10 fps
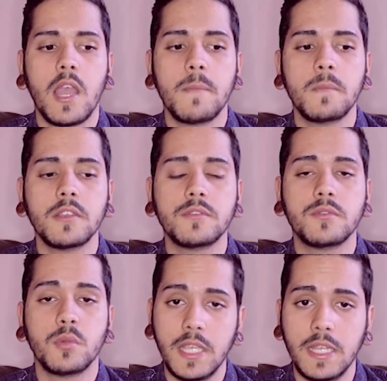I'm not
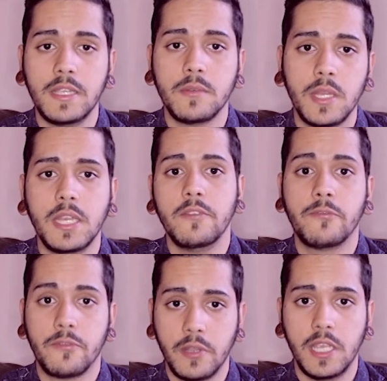really
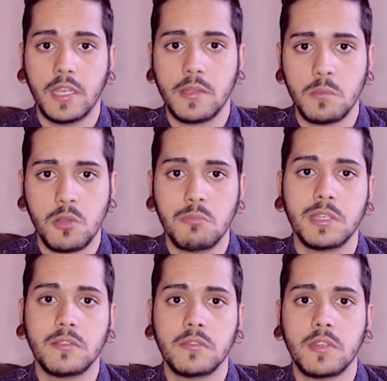free at the
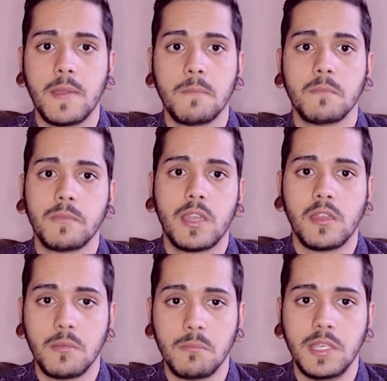moment. I'm
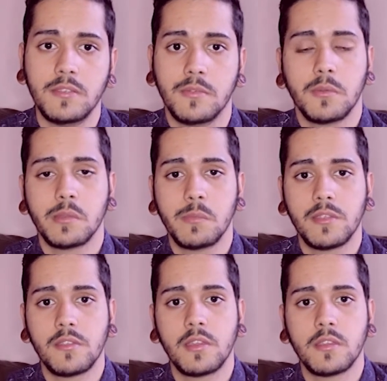kind of busy with my
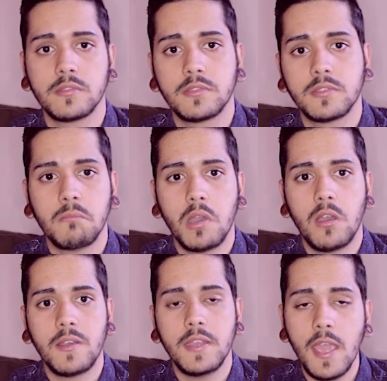things.
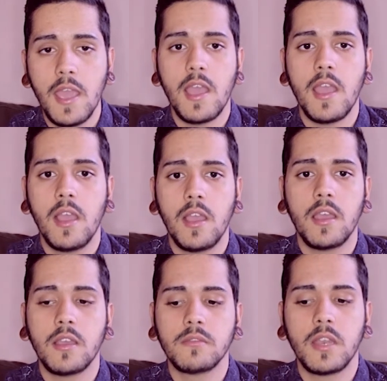But
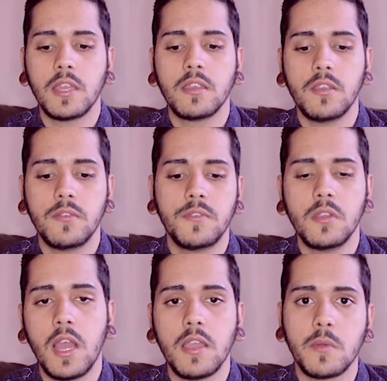yeah, like, if you
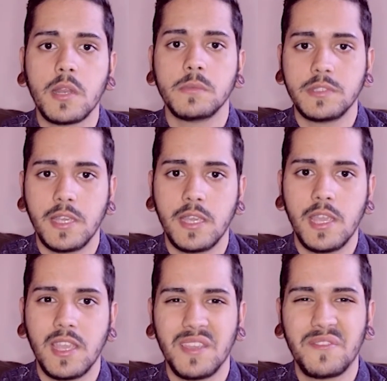like what I'm
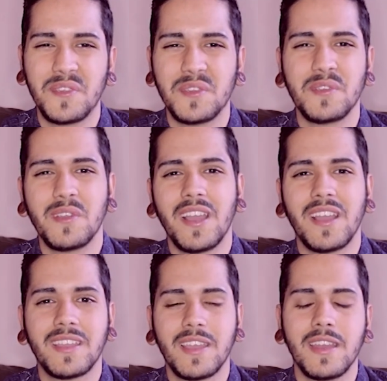saying, if you
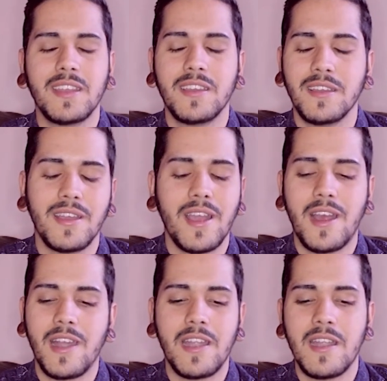kind of
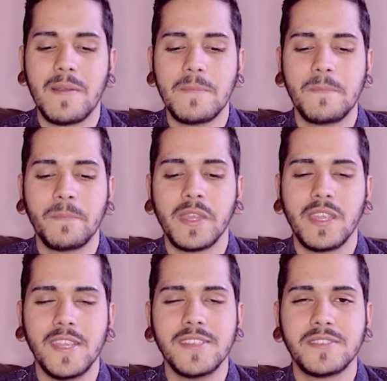are
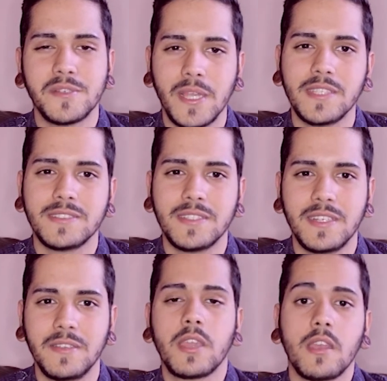
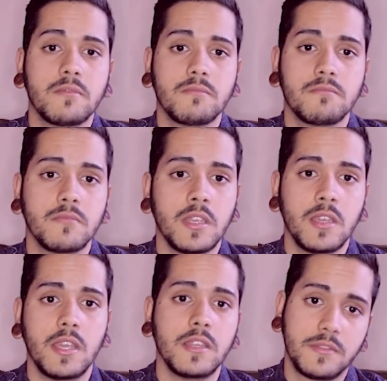interested, you can
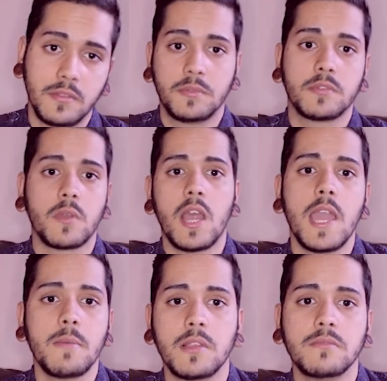hit
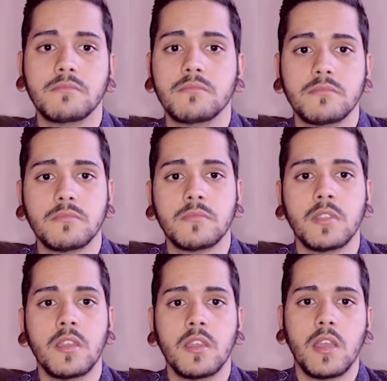subscribe on,
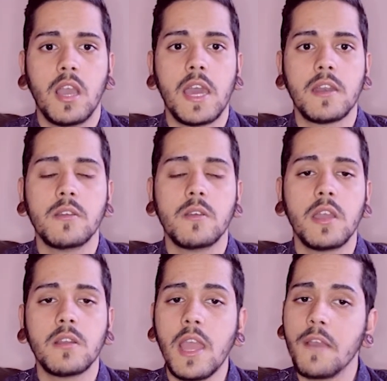I don't know, I
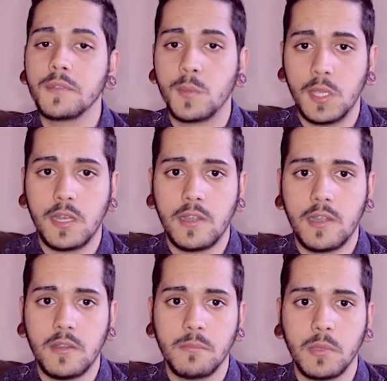don't have
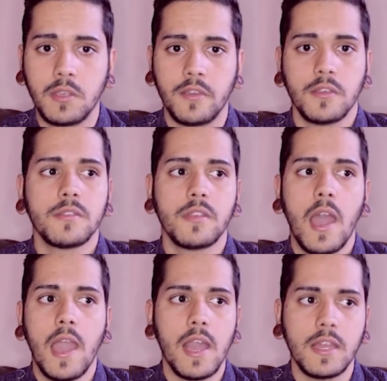Twitter, because
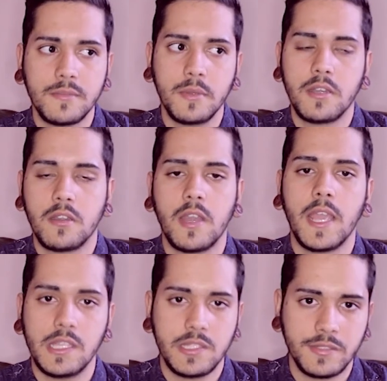I had Twitter
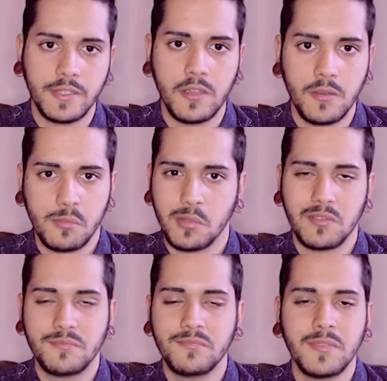ages ago,
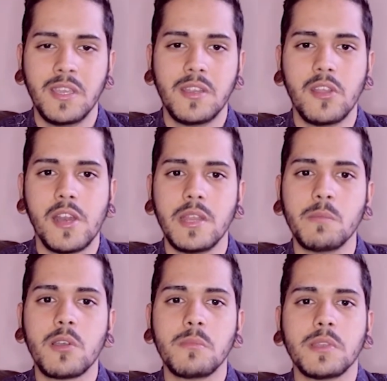but not
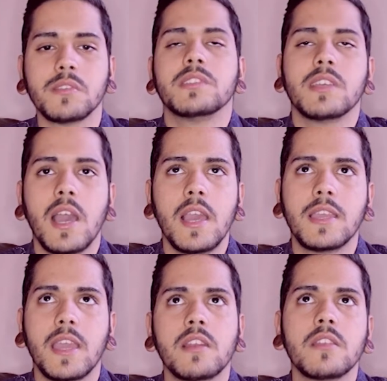anymore, because
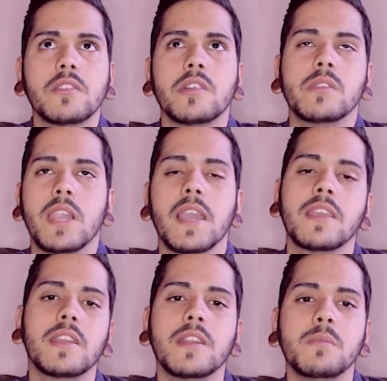I kind of don't
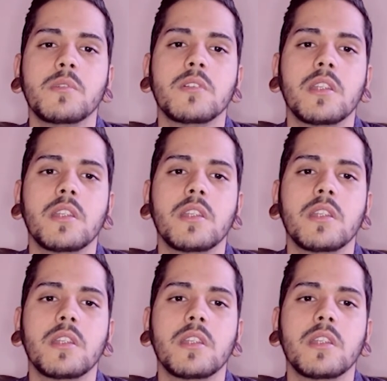like it anymore.